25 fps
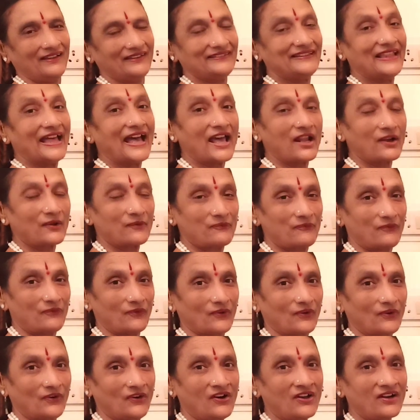
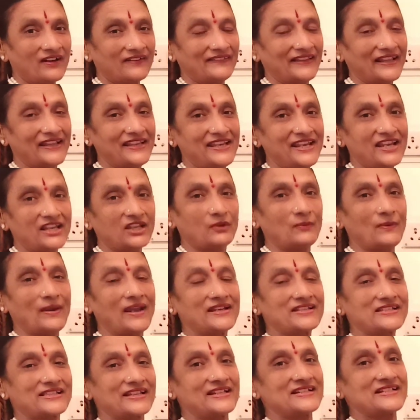Therefore, the
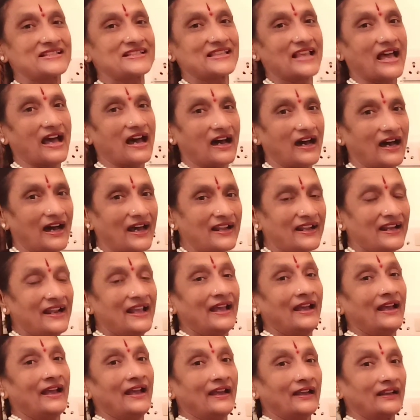equations are
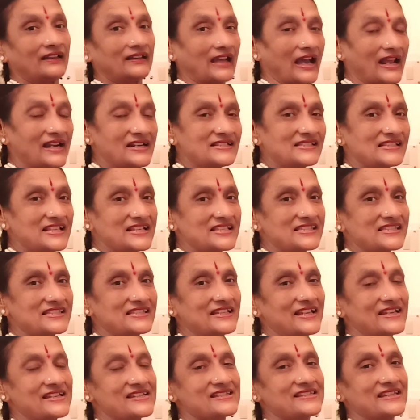
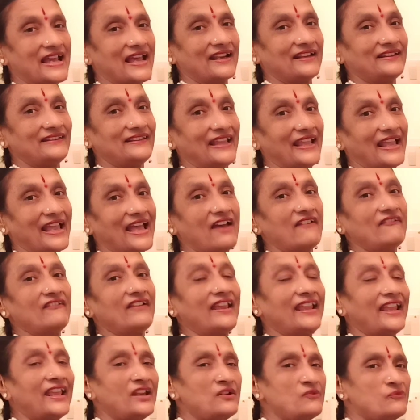consistent and they
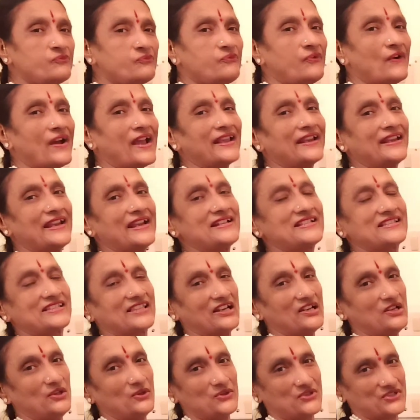have infinite
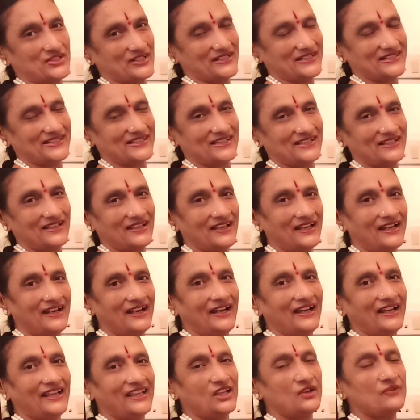solutions.
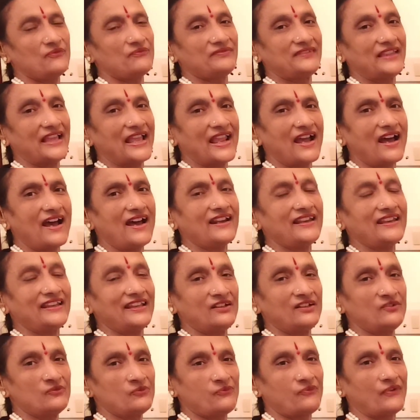If they are
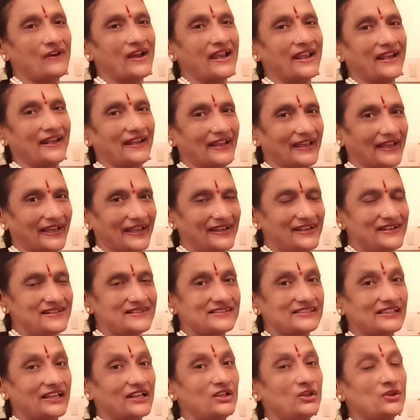
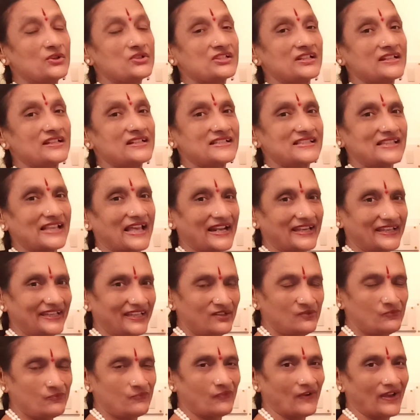infinite, solutions are
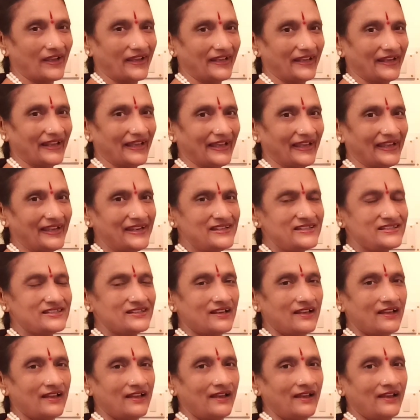infinite.
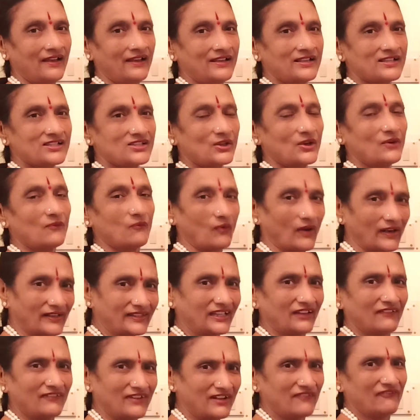So
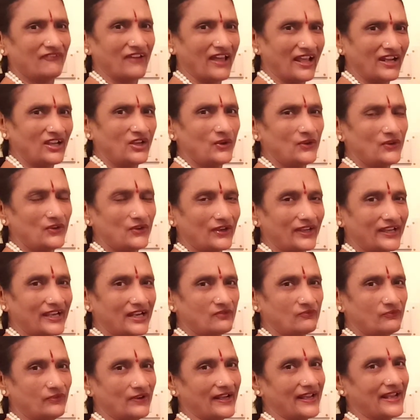whatever value you
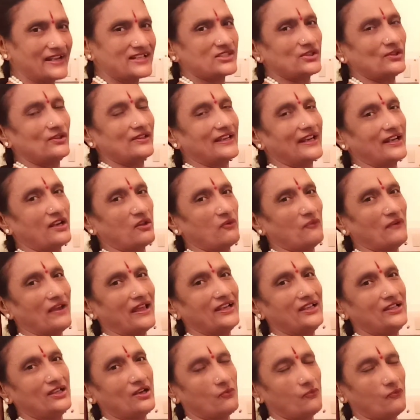get for x, you will get a
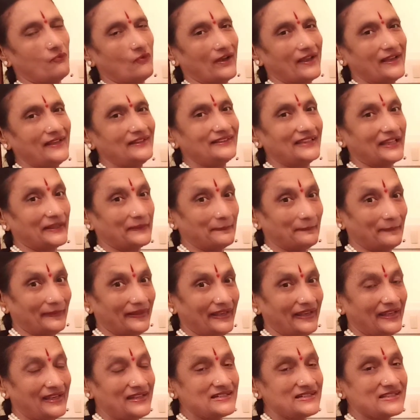value of y. That
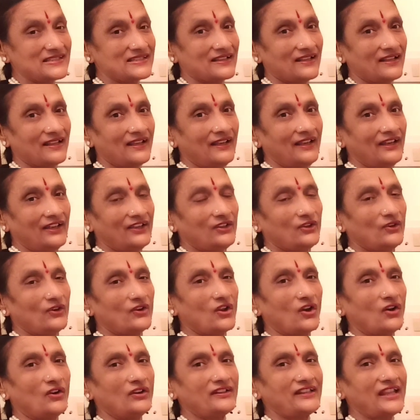means you
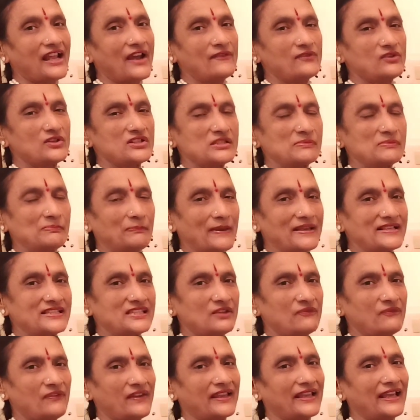don't have to
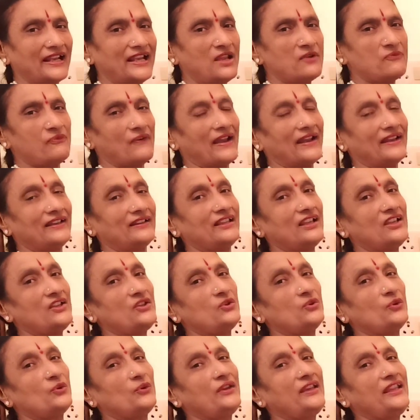specifically find the
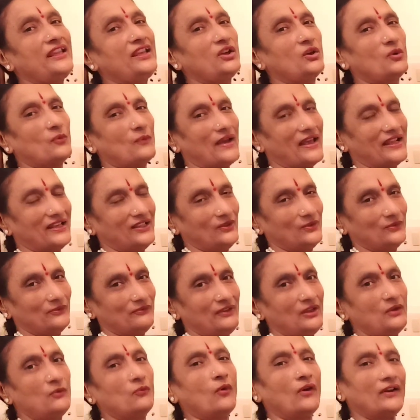unique value.
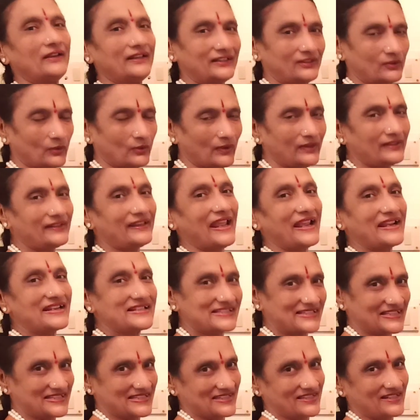It won't
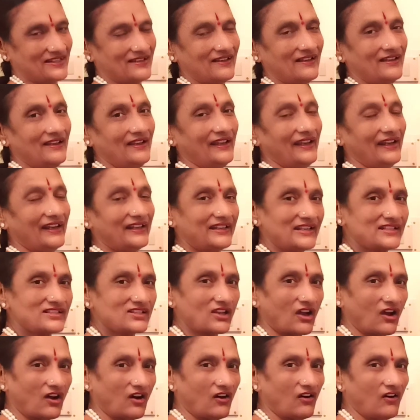exist. It
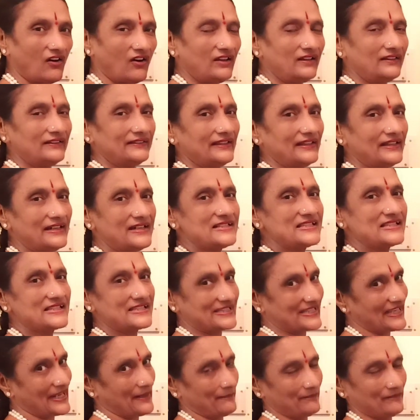is all the
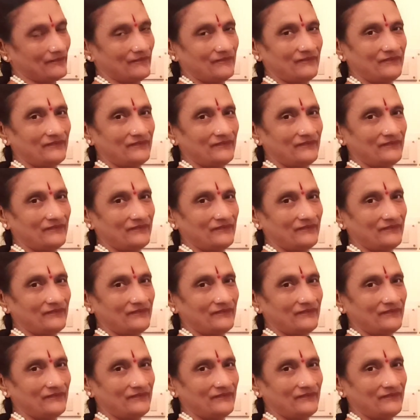same.